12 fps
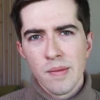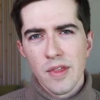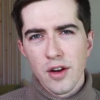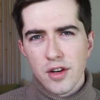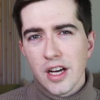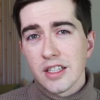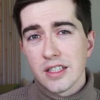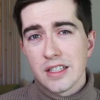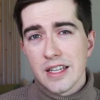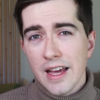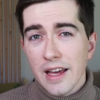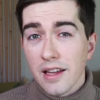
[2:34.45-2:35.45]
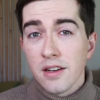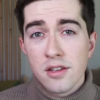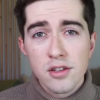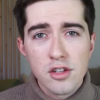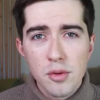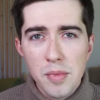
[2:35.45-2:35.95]
There does
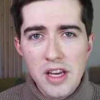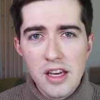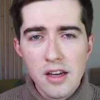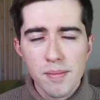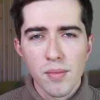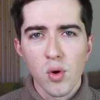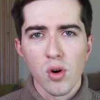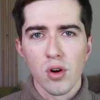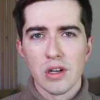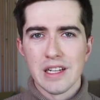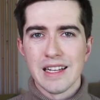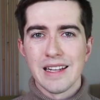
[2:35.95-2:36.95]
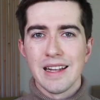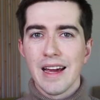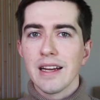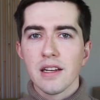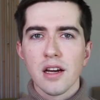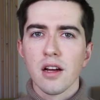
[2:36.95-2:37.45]
tend to be more
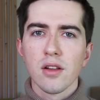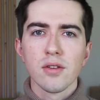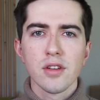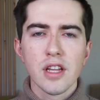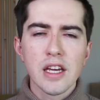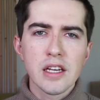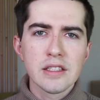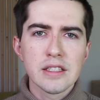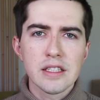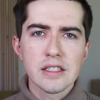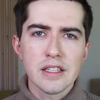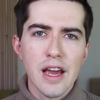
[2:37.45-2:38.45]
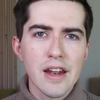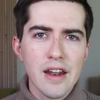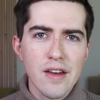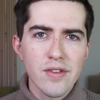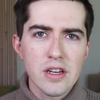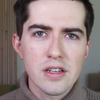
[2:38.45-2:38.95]
light colored things in
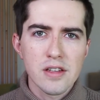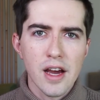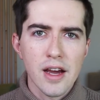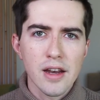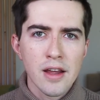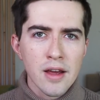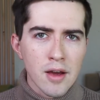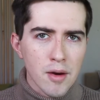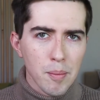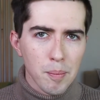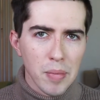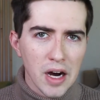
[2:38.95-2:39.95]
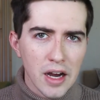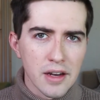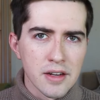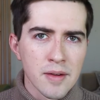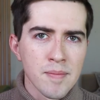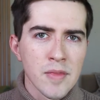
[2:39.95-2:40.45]
Scandinavian design,
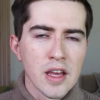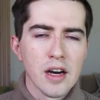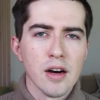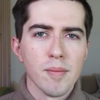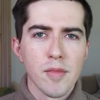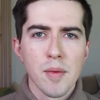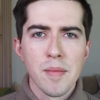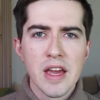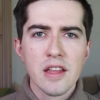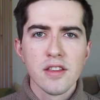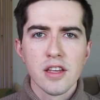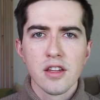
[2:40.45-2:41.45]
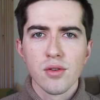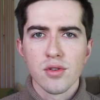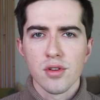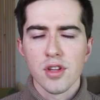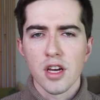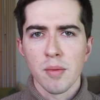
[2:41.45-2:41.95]
but the main thing that you
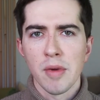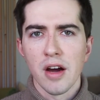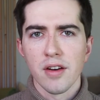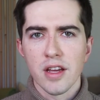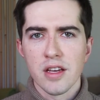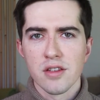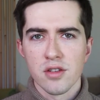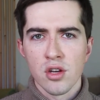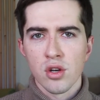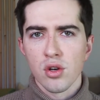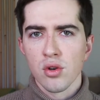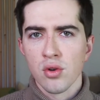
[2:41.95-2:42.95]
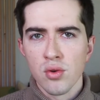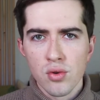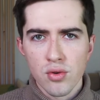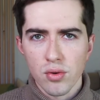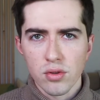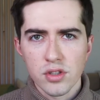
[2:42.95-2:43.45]
should think about is
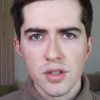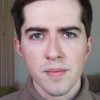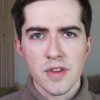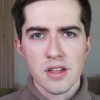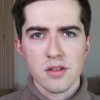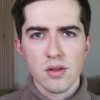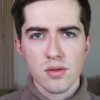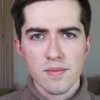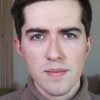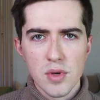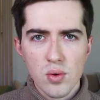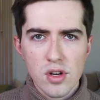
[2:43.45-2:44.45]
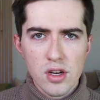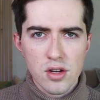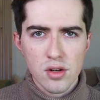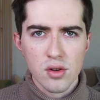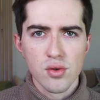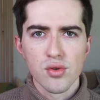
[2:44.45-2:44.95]
neutrals. It's those
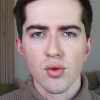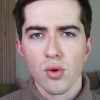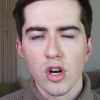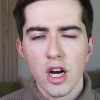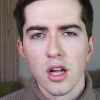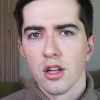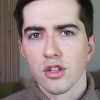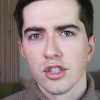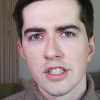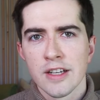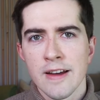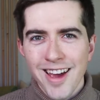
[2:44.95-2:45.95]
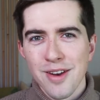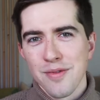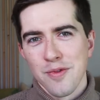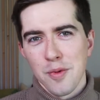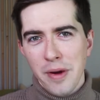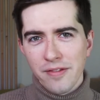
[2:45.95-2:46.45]
muted neutral colors. And
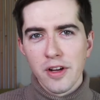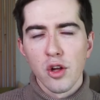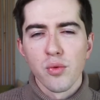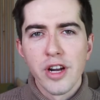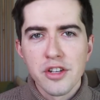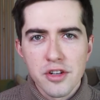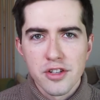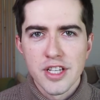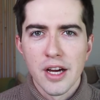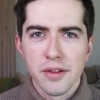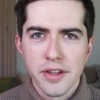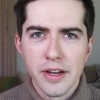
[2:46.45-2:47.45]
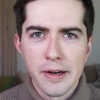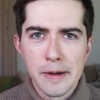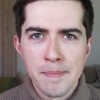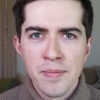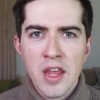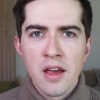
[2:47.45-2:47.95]
for my fellow renters out
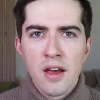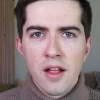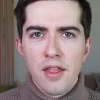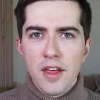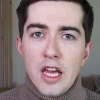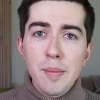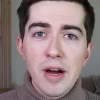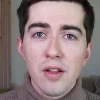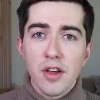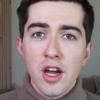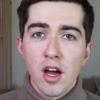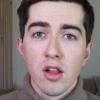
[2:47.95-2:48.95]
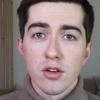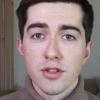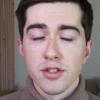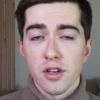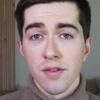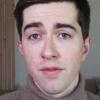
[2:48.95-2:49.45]
there, think about the
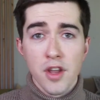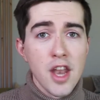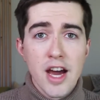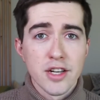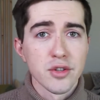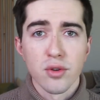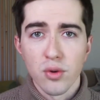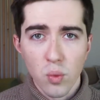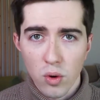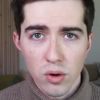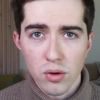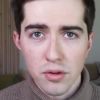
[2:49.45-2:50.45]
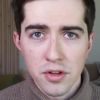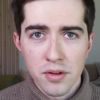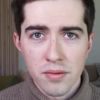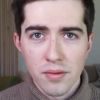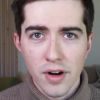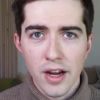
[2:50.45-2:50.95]
colors of the natural world,
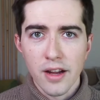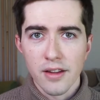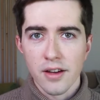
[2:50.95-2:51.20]
right?